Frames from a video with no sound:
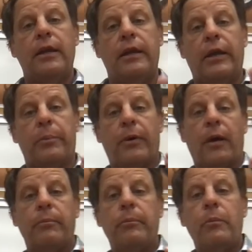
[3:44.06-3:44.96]
Now the
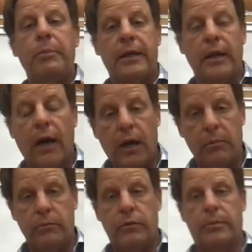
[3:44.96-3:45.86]
problem
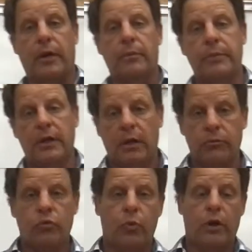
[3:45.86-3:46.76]
becomes
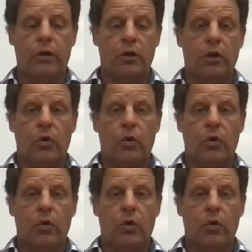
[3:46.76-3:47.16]
when